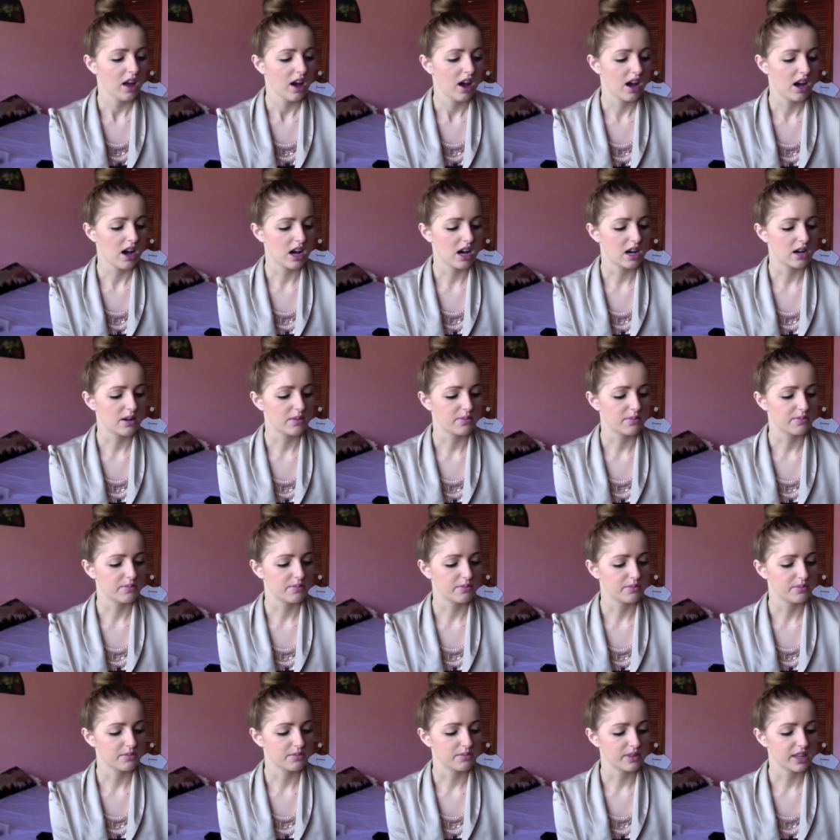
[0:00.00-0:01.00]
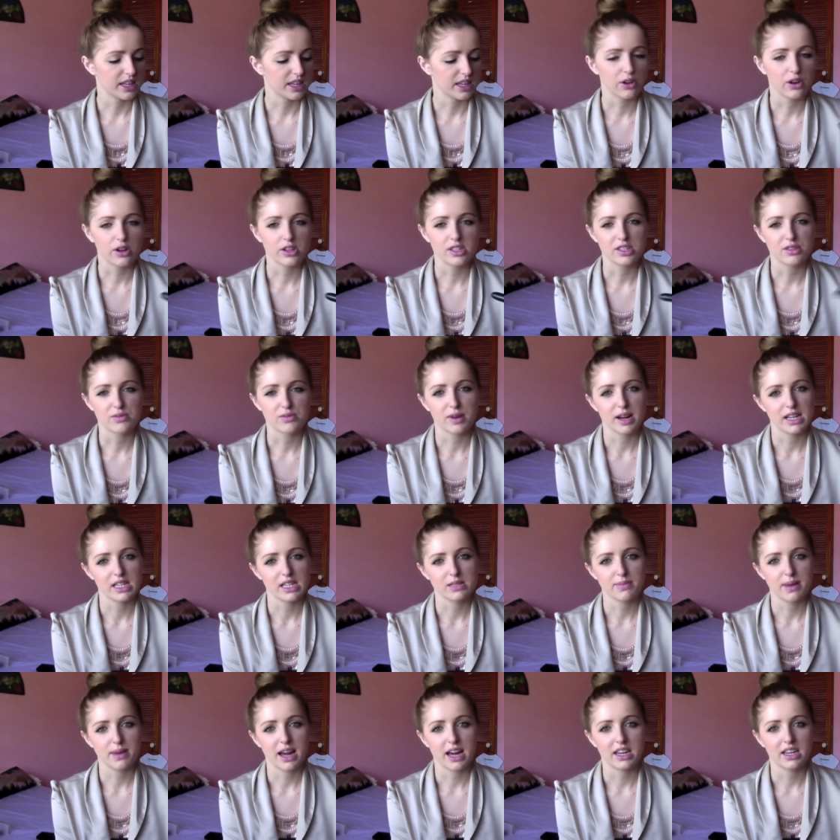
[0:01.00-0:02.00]
um, that goes around
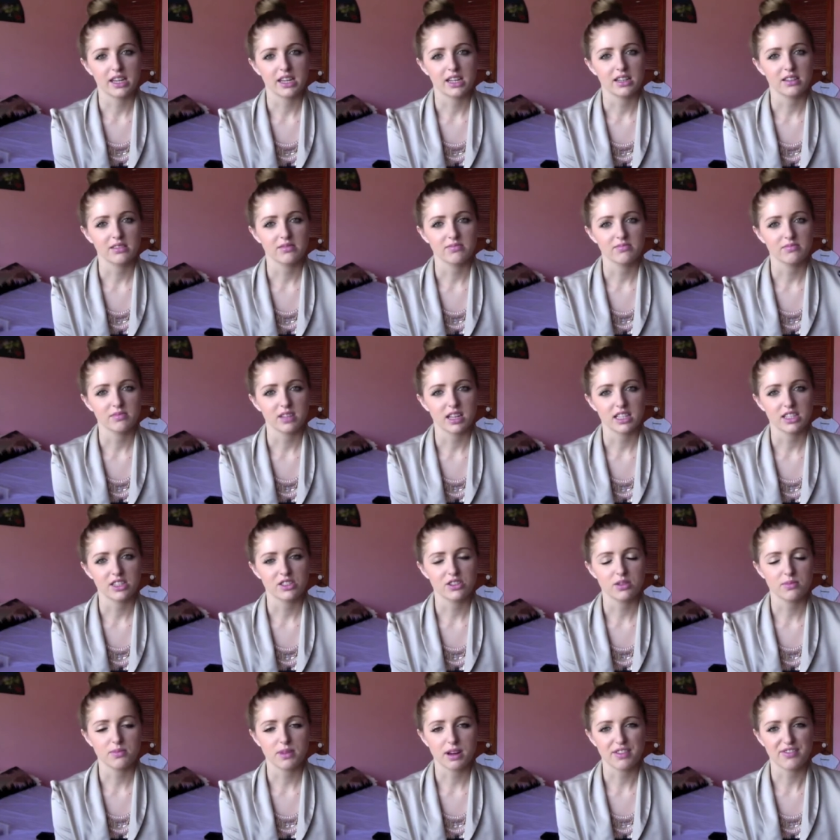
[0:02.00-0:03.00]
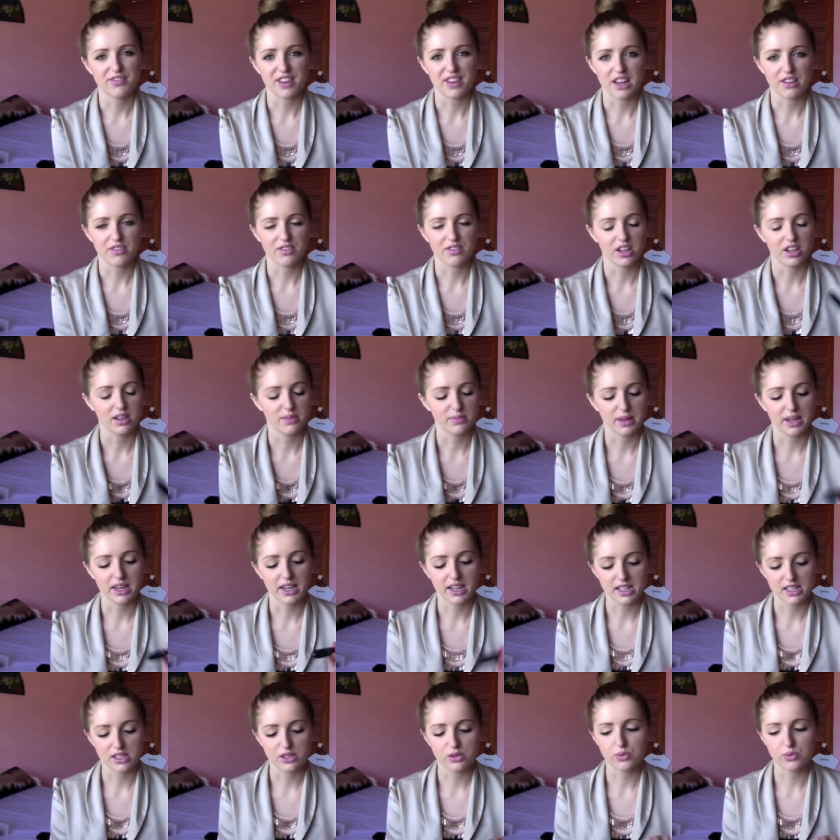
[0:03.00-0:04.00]
about it. It's not my favourite, but it
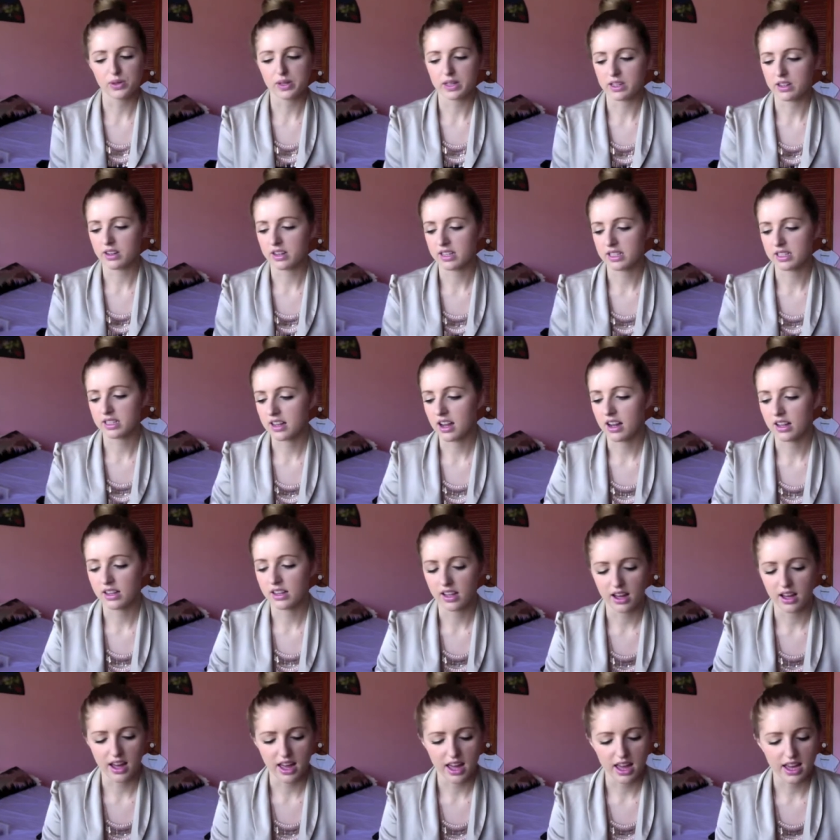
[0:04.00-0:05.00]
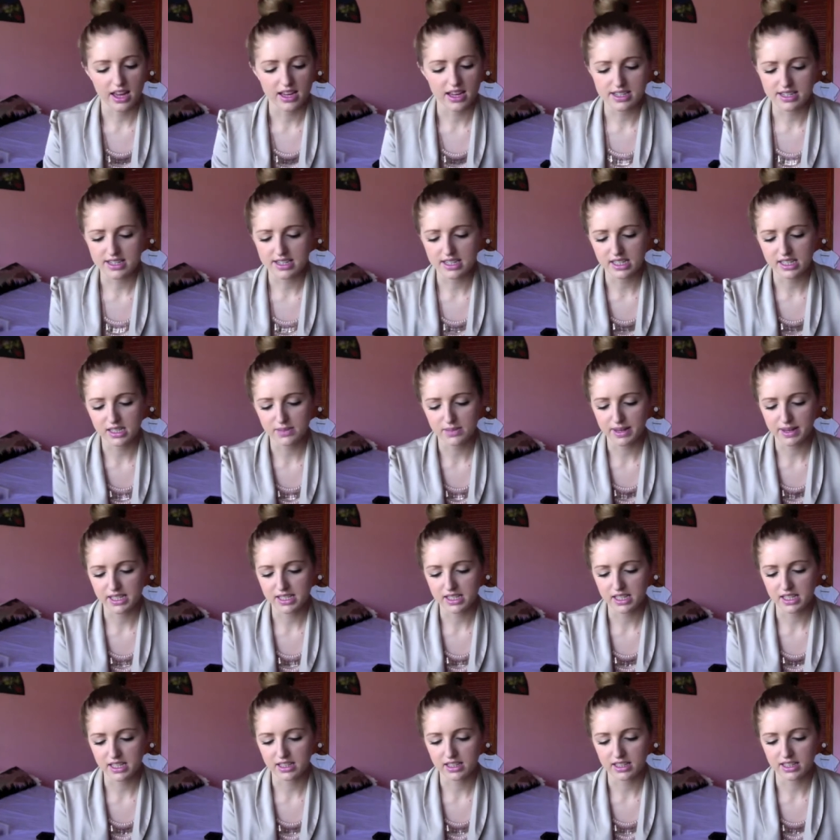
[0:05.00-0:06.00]
is a really nice colour, and it's
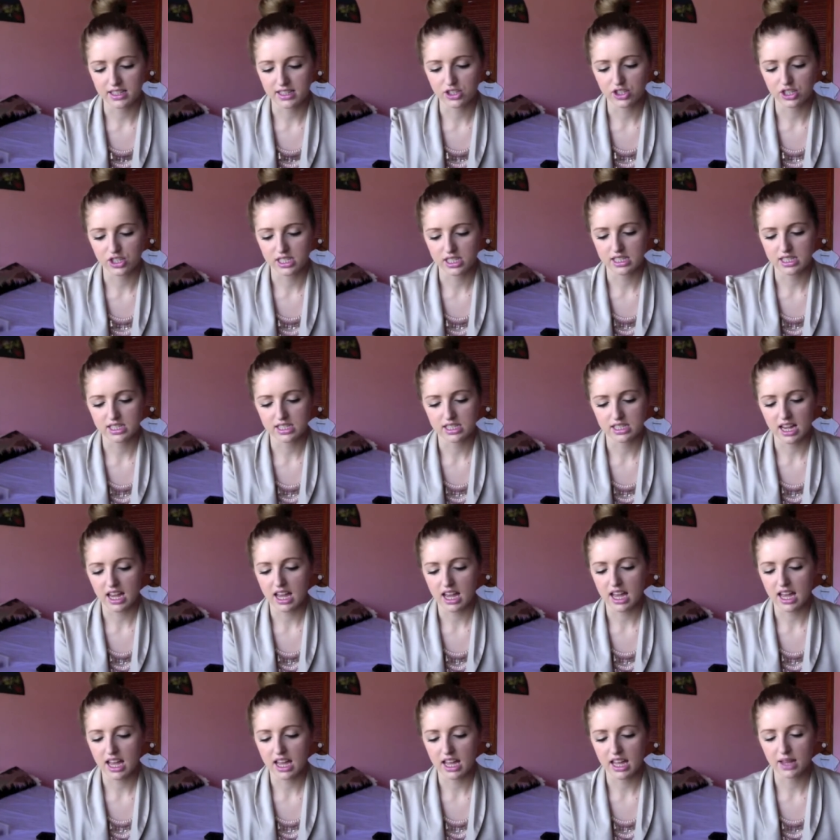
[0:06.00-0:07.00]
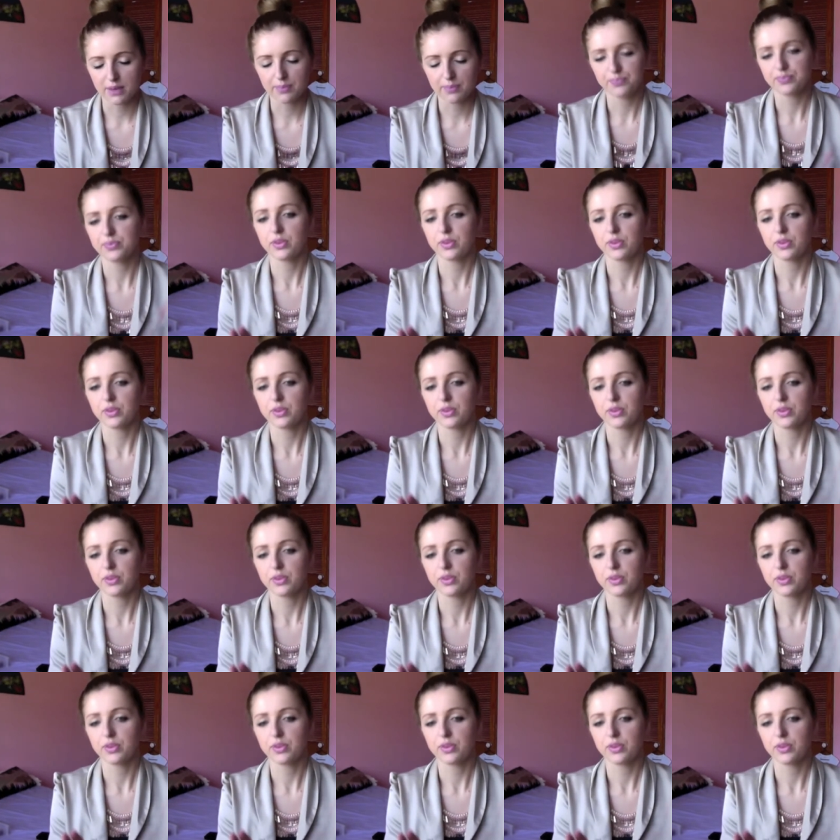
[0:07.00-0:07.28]
basically just a